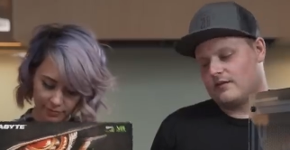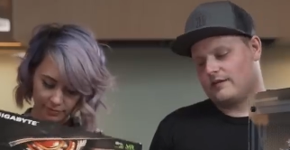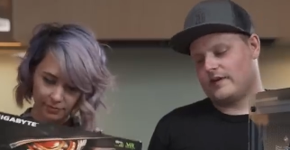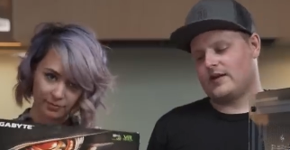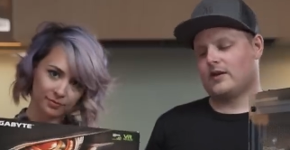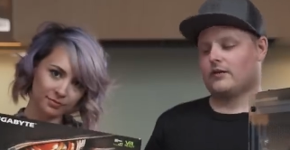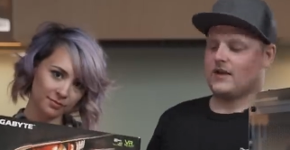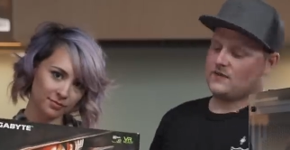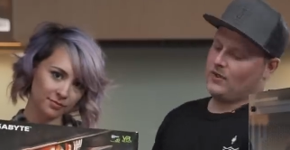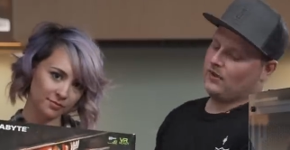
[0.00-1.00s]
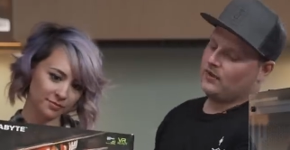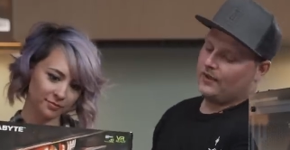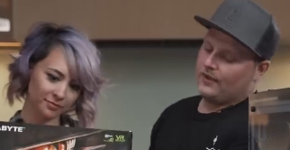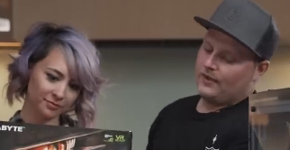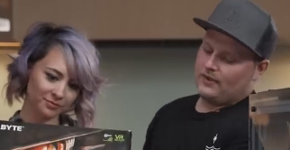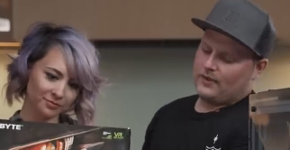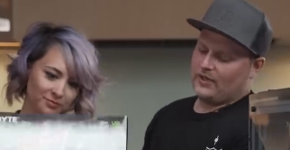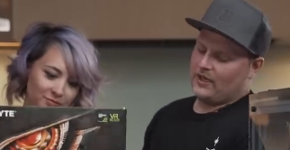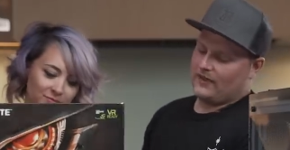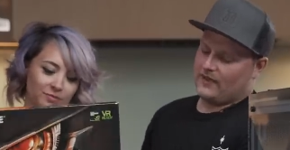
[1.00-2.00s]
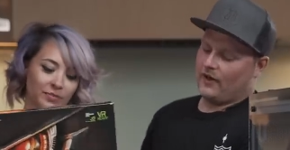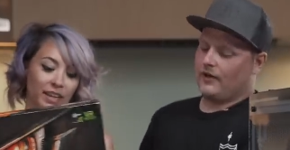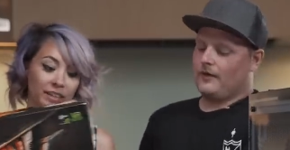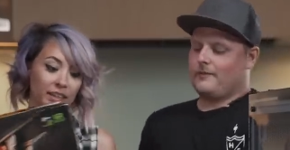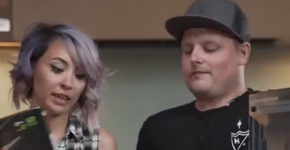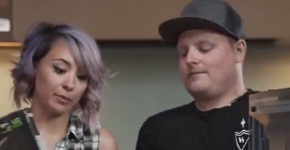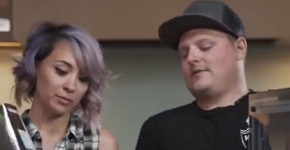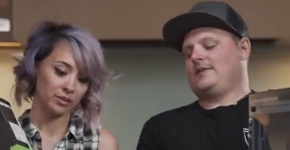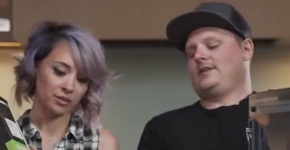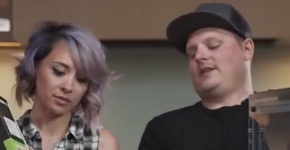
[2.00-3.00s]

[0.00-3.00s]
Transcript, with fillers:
Speaker 1: through video as well. Then we got the RM